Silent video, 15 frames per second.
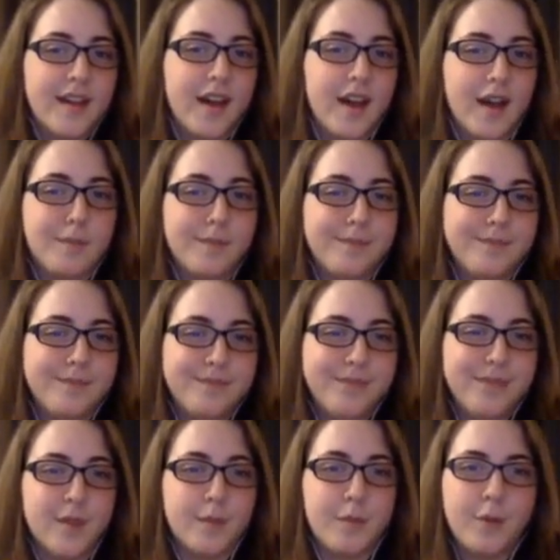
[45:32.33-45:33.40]

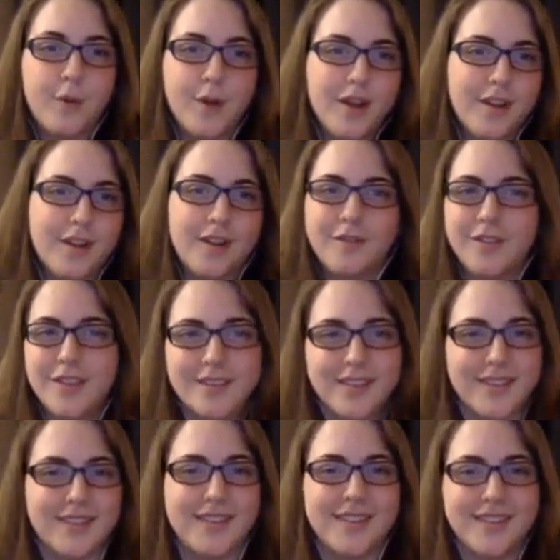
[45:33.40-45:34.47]
The point of
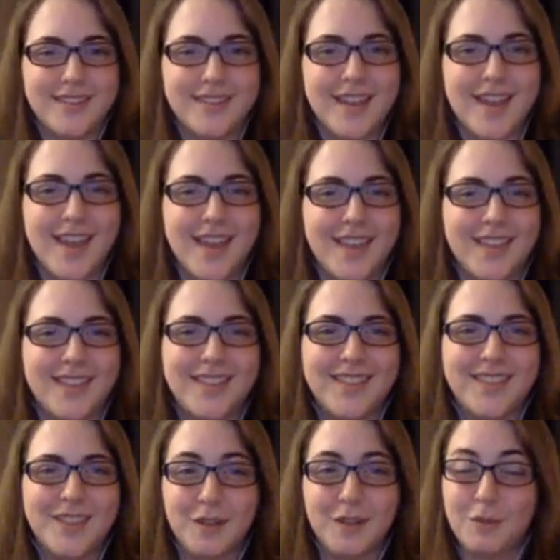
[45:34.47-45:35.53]
this is to say
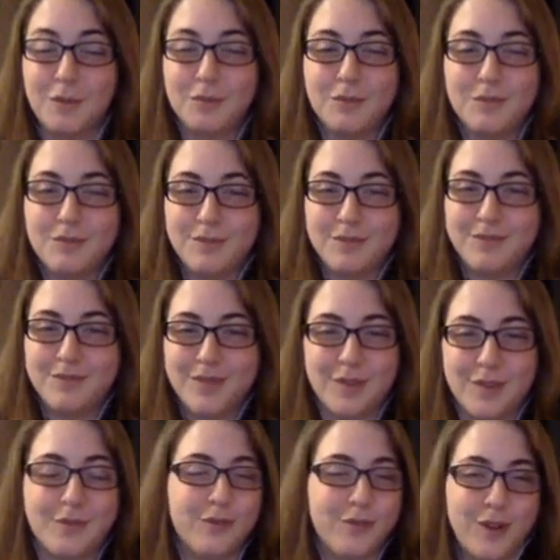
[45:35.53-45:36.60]
the
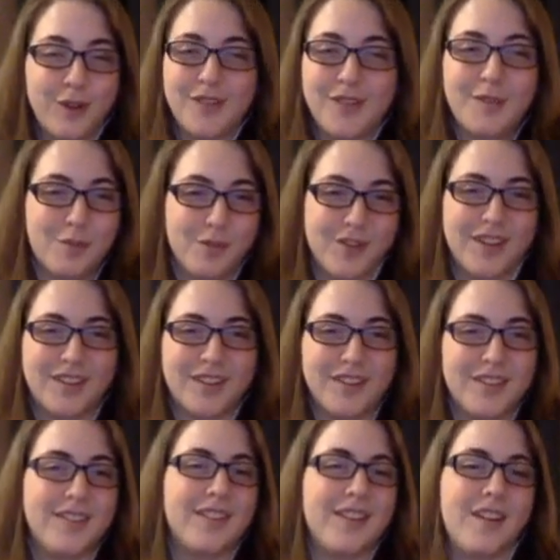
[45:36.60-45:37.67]
first
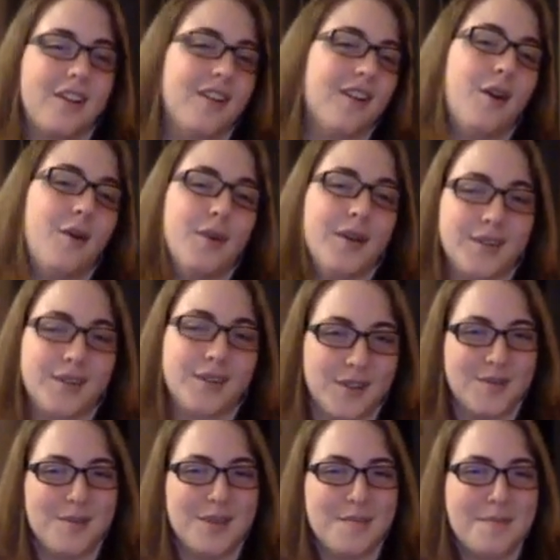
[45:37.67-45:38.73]
predictions are always
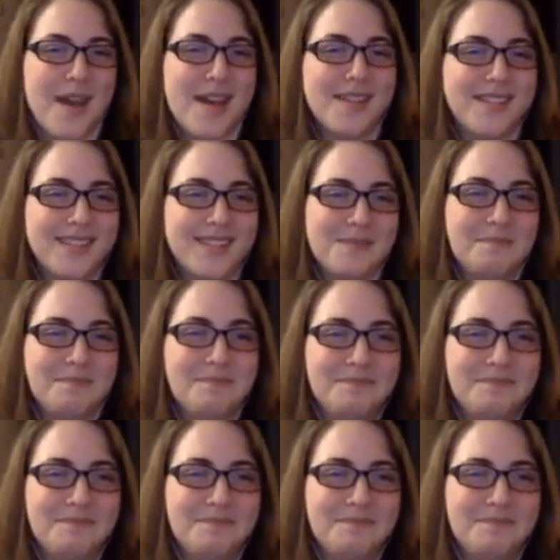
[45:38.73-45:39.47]
going to be a mess.